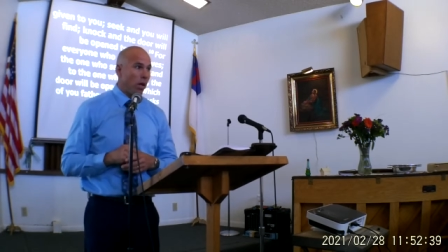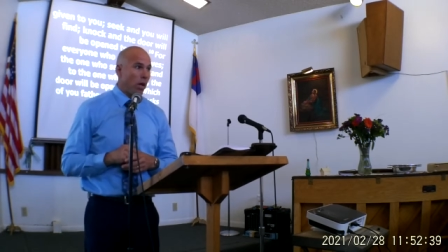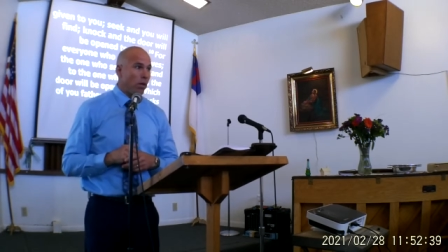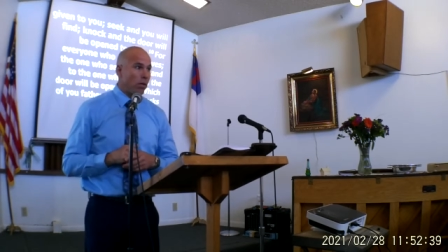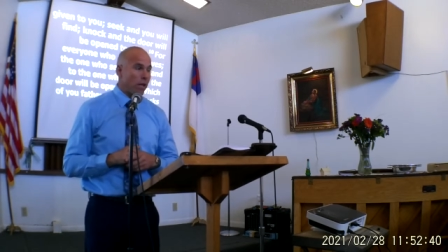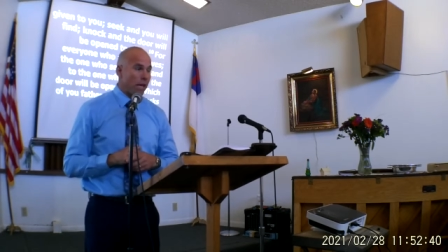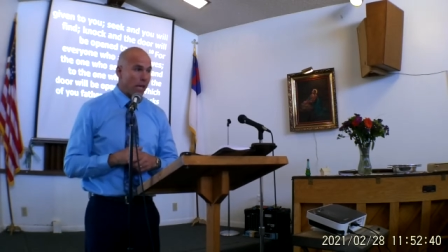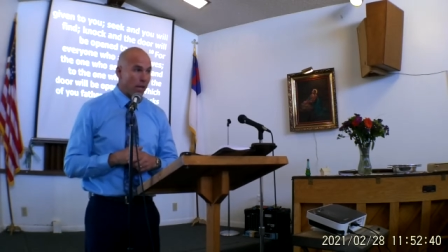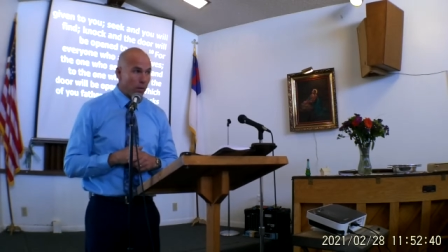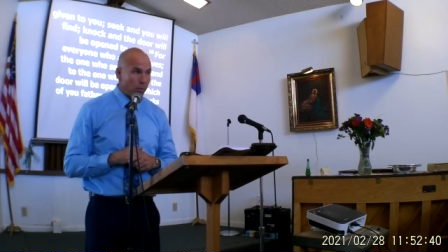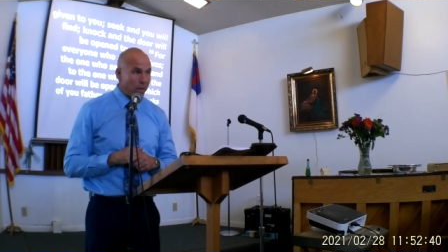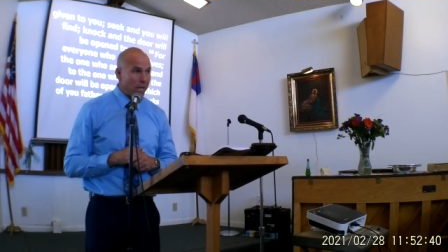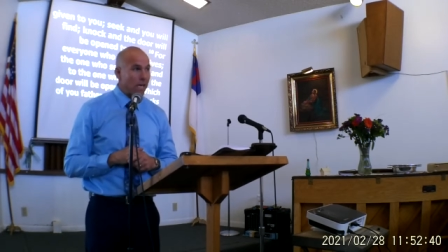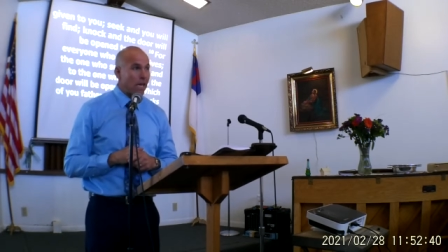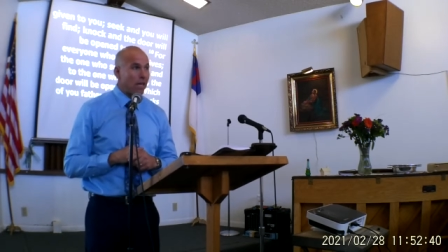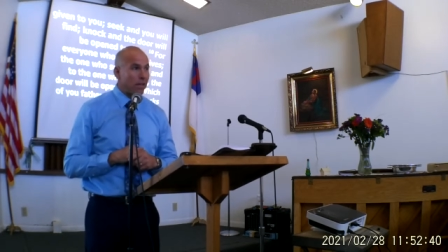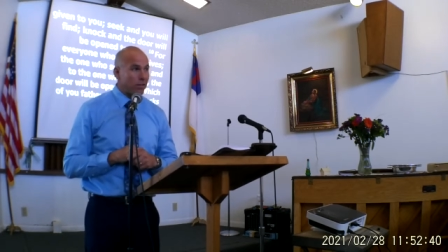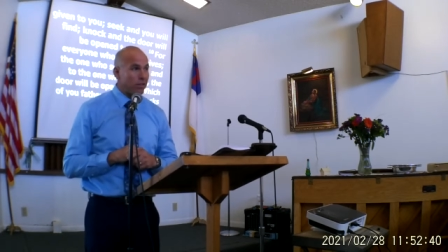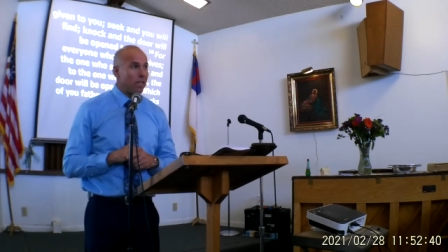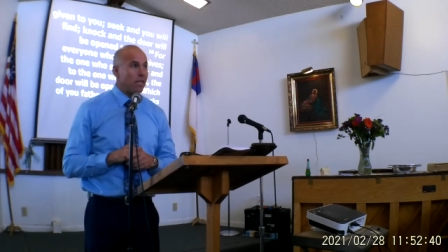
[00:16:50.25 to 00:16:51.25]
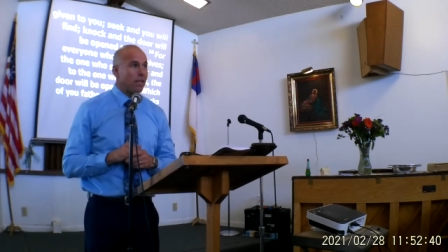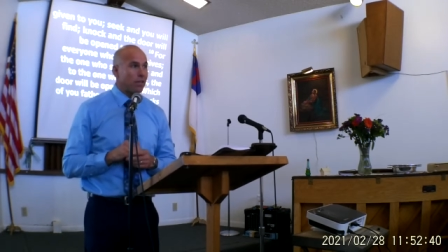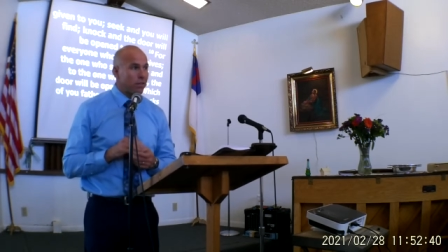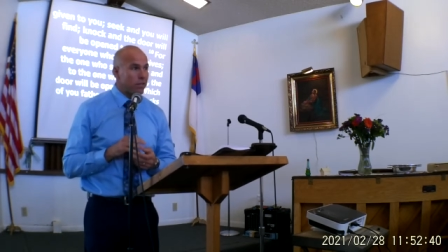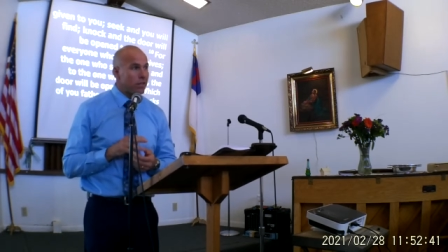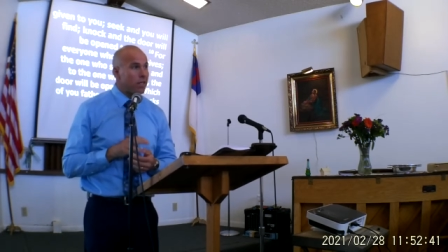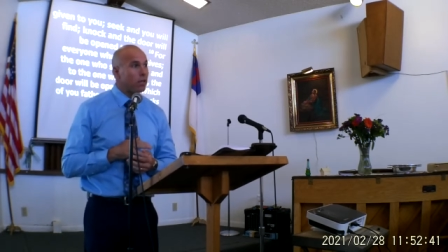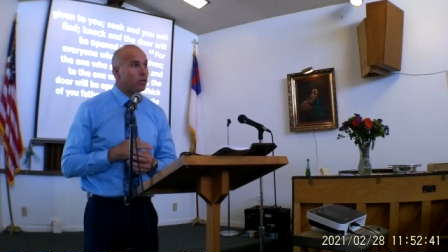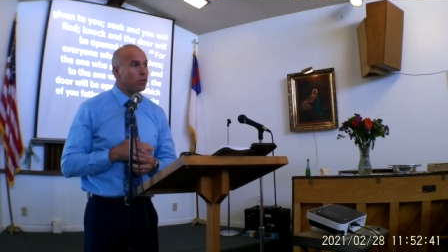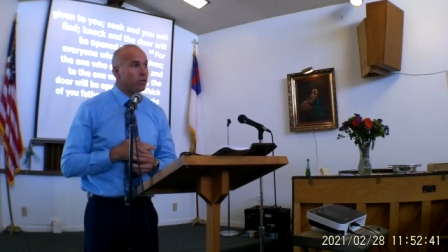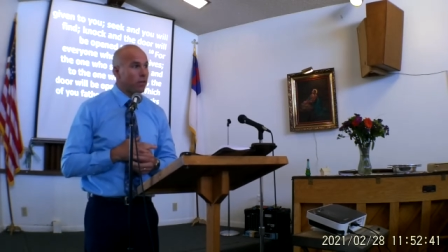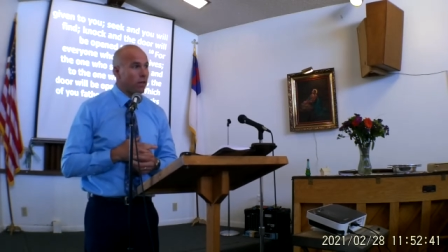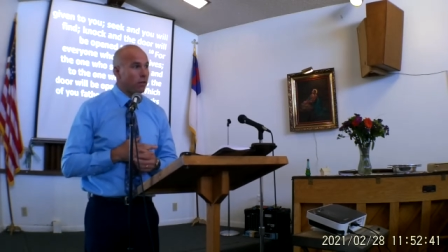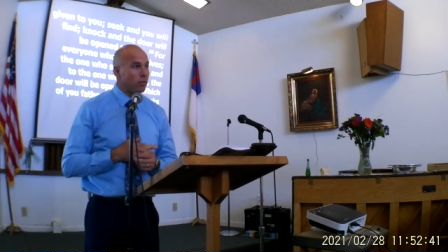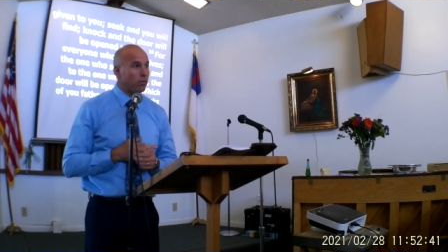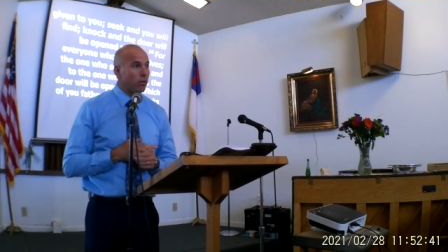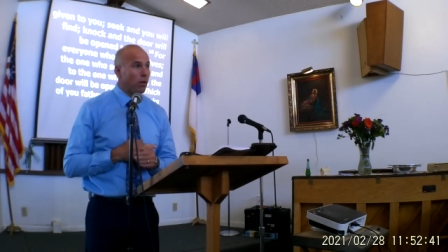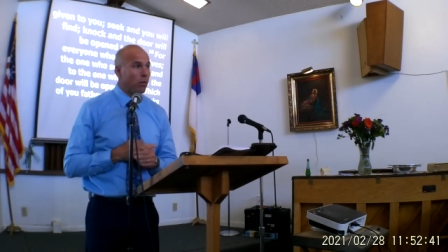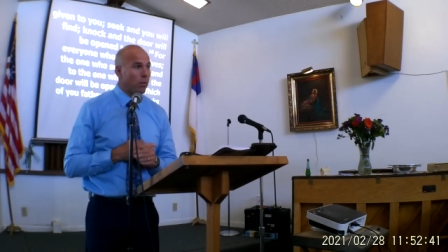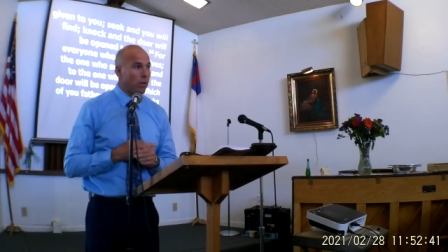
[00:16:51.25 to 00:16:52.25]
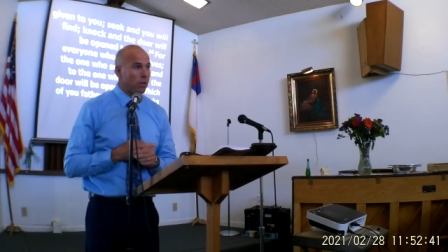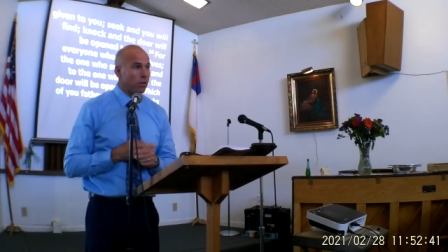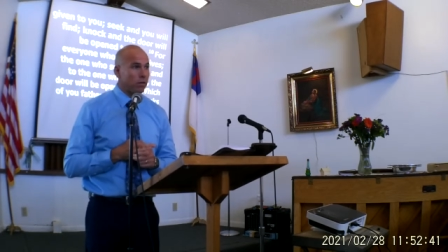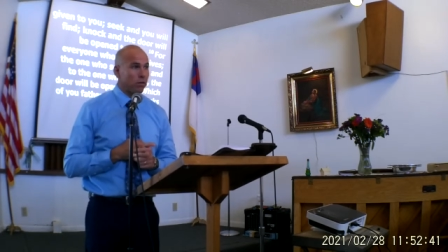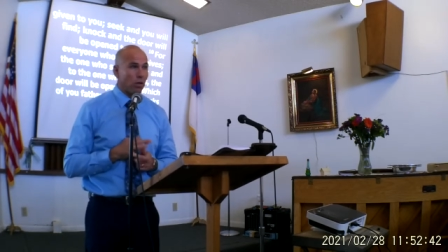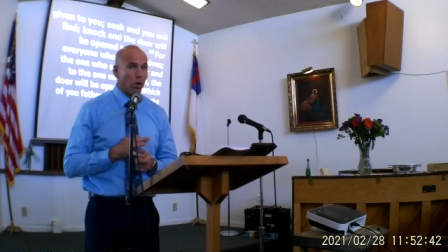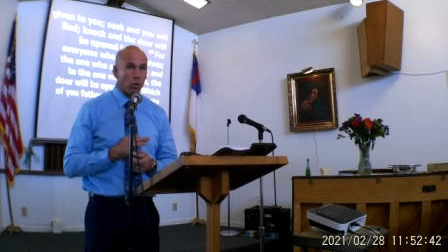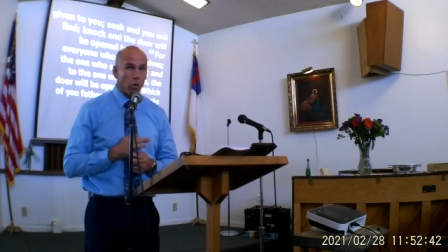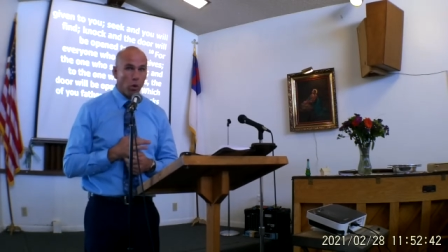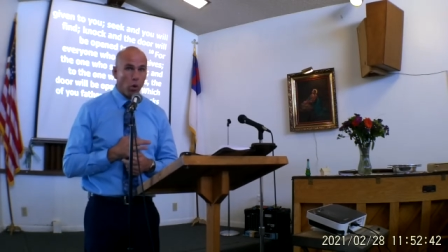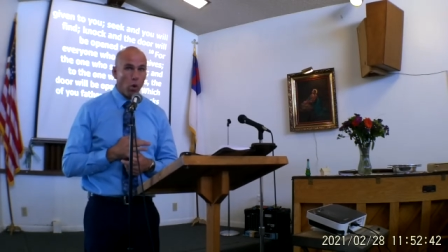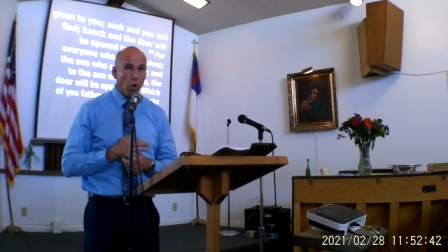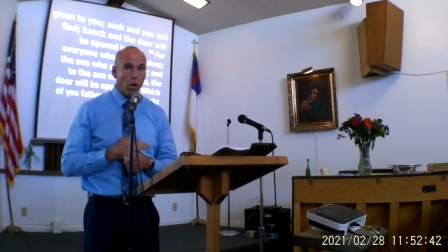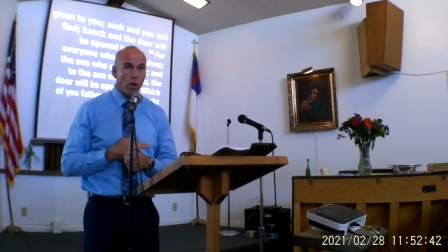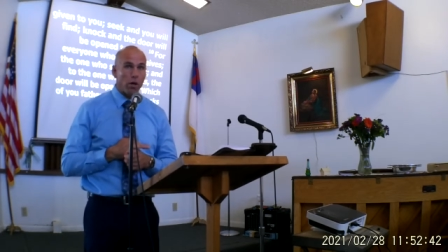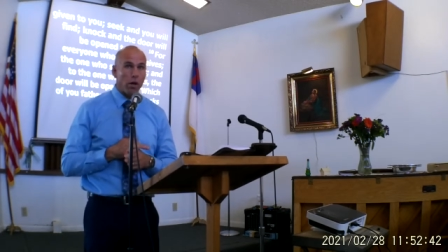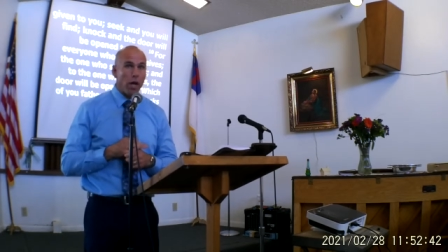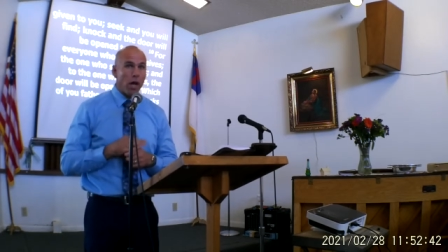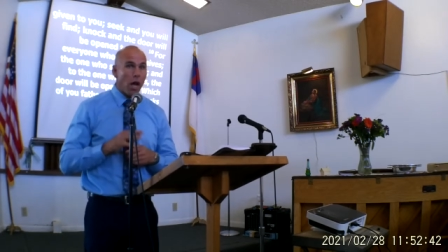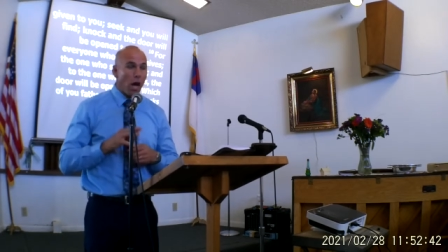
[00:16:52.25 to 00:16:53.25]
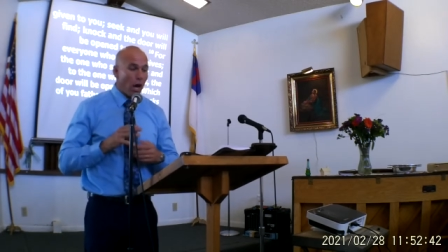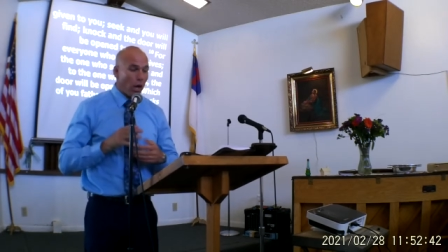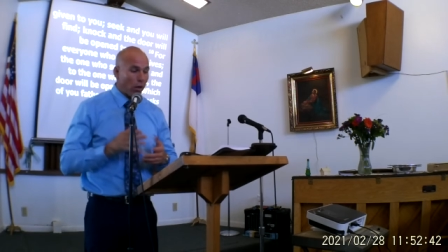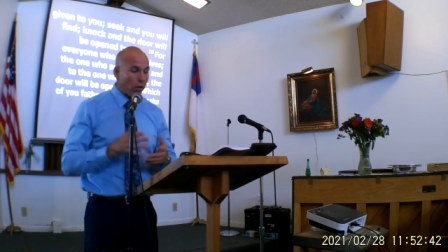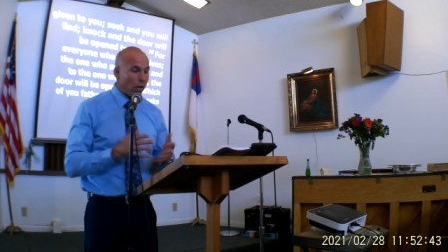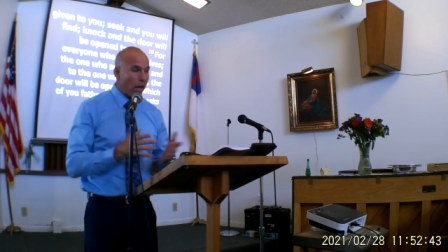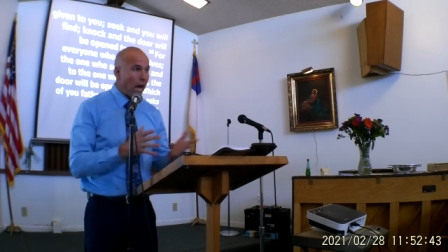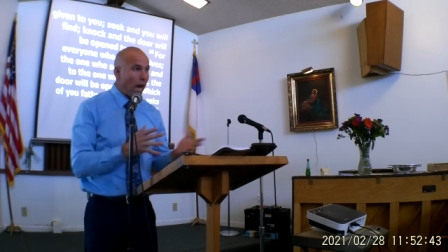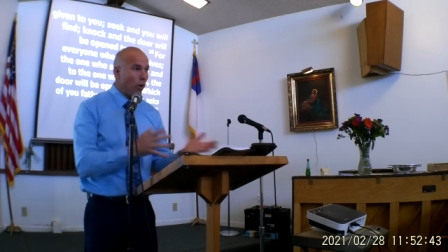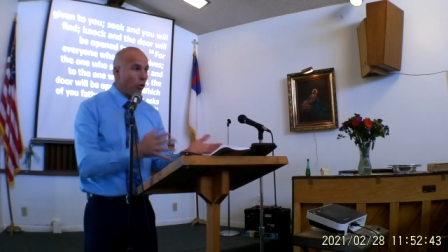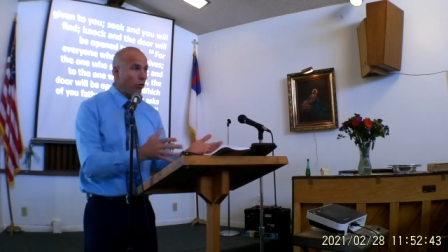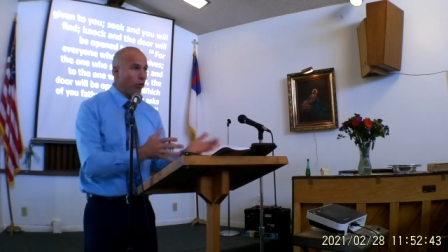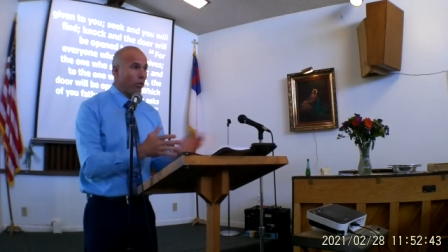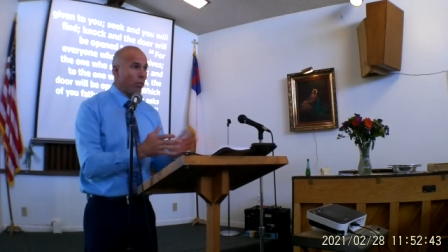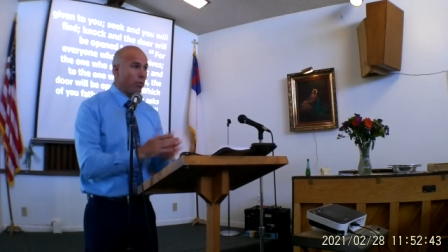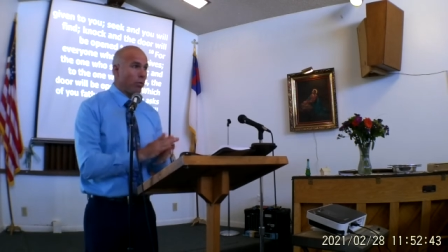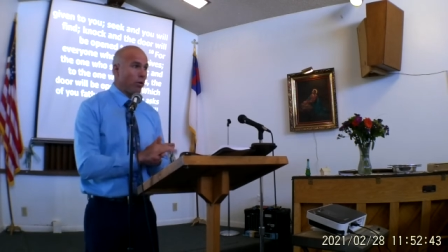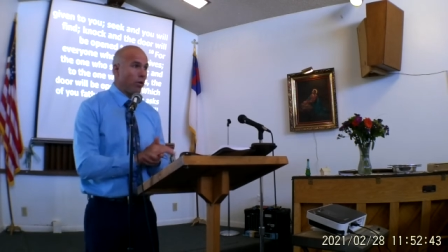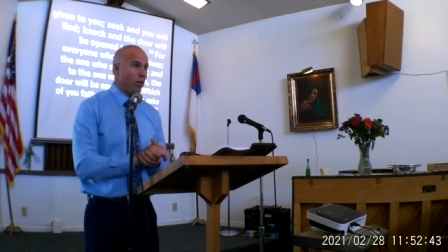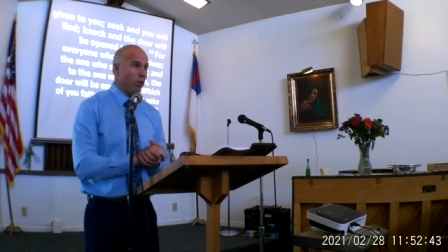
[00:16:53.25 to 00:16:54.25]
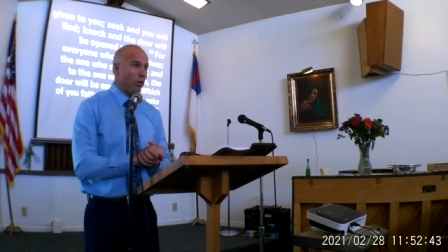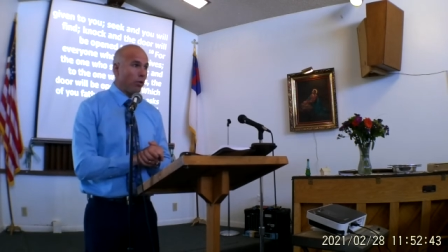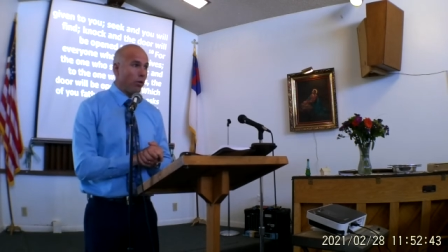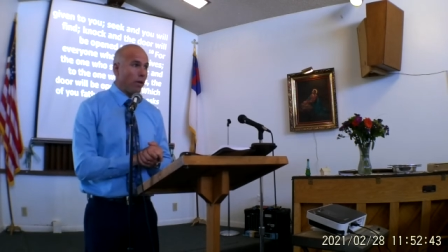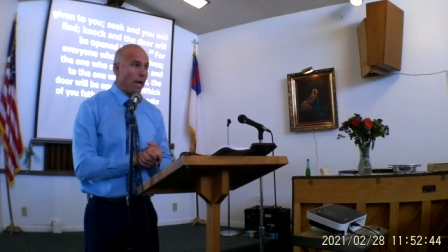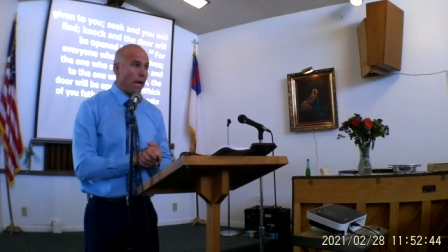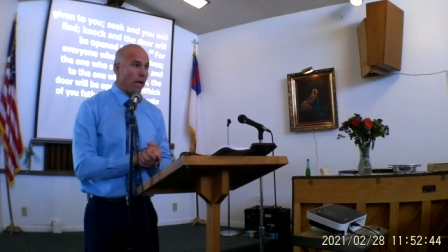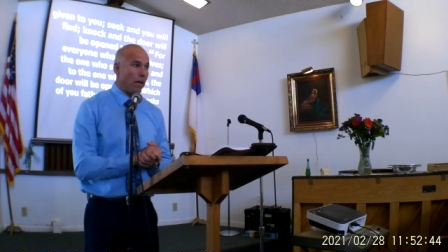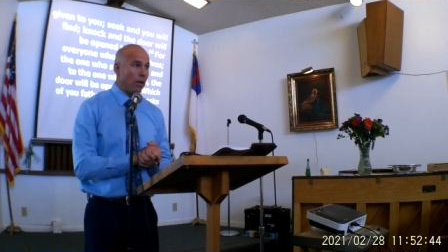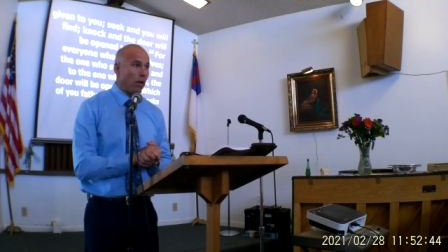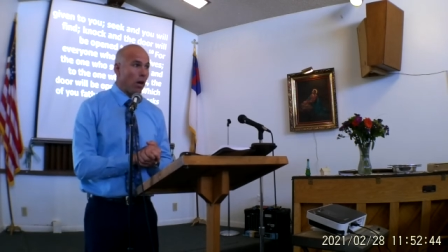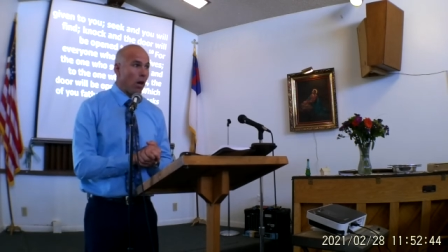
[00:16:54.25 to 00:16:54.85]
The enemy, yes, he can steal stuff from us. The Lord allows him to do that.